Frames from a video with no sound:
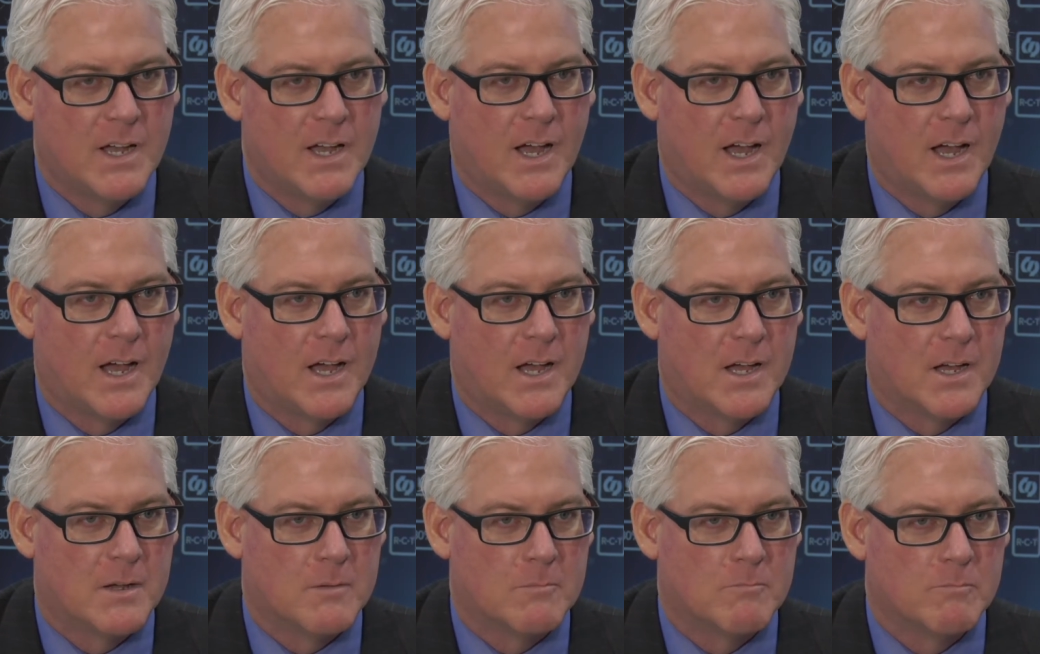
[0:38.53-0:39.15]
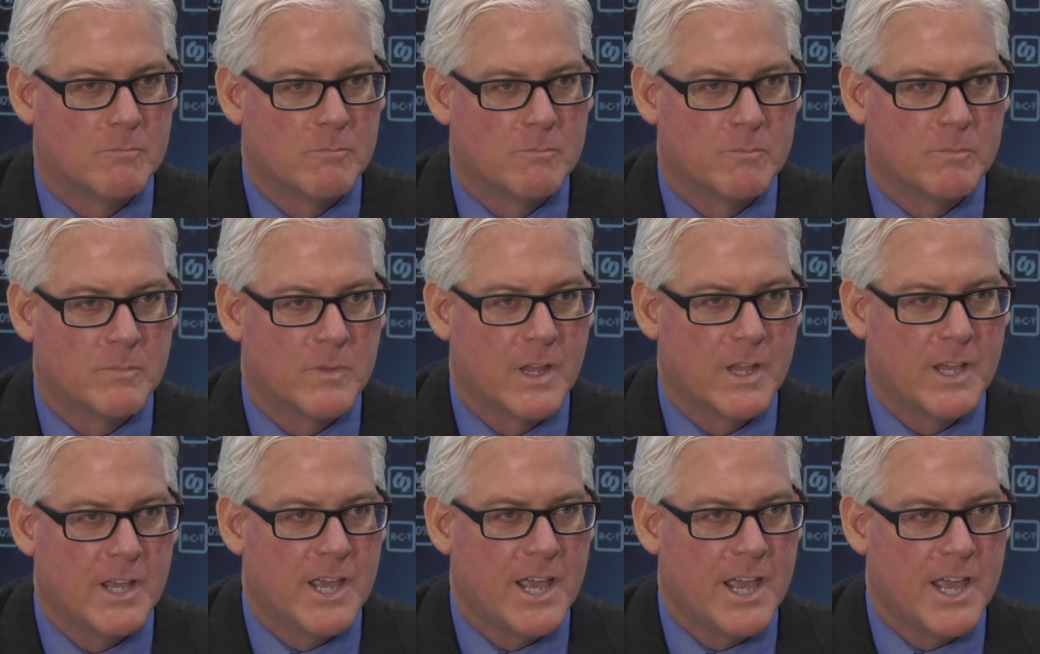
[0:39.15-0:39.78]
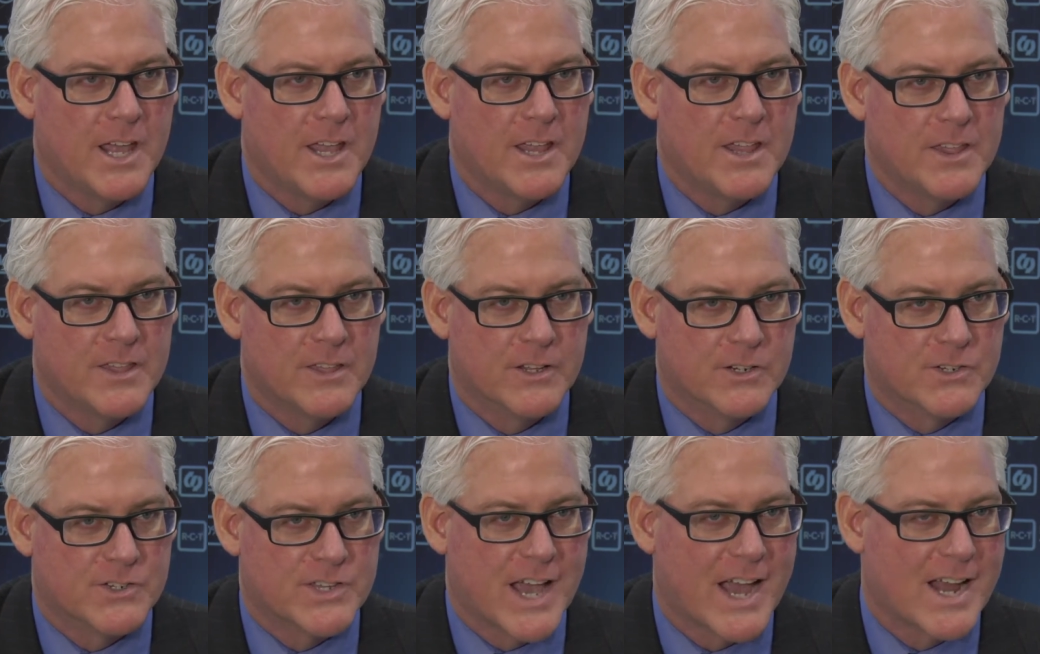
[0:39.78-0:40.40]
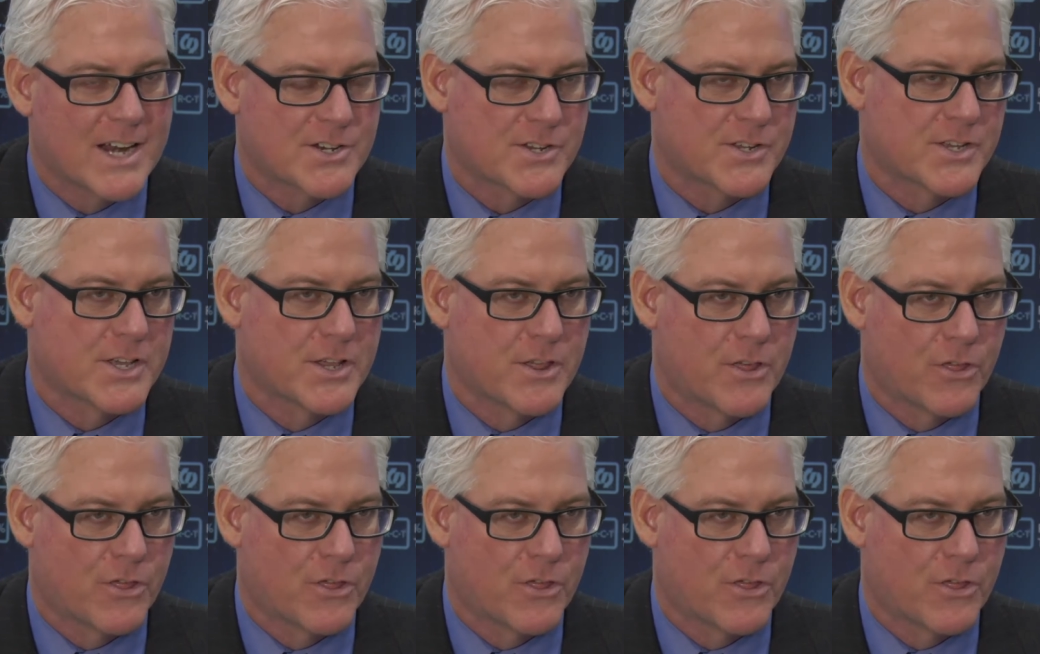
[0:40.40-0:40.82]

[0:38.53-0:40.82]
Um, there's actually